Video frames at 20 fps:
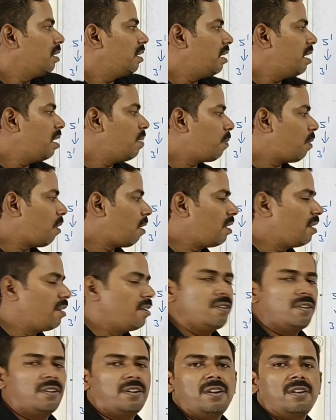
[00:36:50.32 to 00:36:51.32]
In a
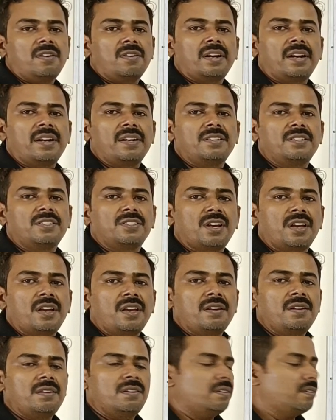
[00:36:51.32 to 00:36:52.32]
polynucleotide
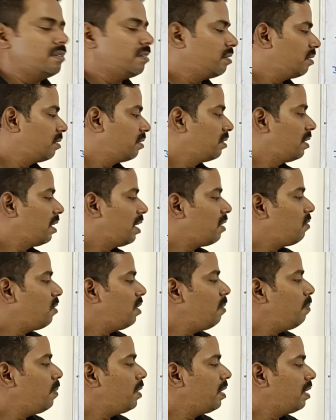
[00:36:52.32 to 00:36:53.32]
chain, there
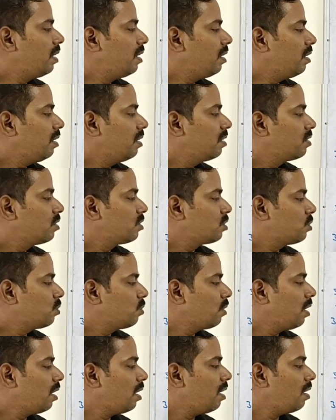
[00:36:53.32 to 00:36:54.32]
will be
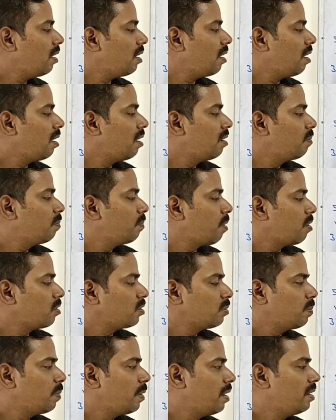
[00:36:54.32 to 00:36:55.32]
sugar and
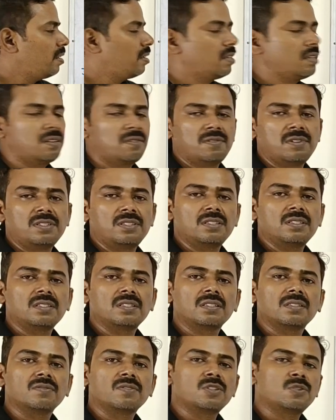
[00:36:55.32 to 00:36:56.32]
phosphate which
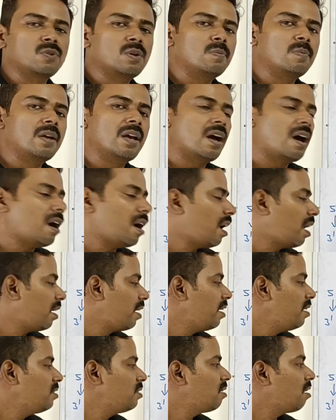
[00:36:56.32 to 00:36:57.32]
will be
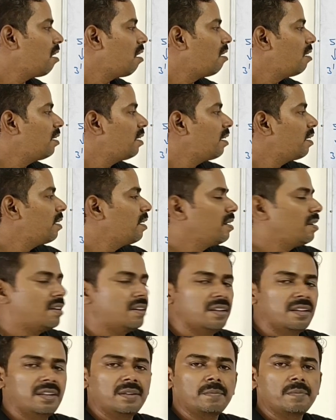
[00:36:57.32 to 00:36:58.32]
arranged
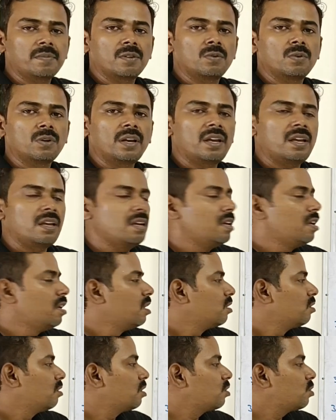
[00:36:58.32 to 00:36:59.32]
alternately. Okay,
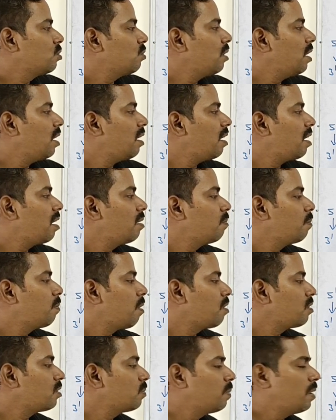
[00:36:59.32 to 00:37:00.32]
the sugar and
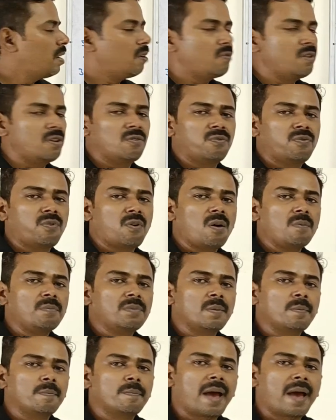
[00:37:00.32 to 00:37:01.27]
phosphate will form the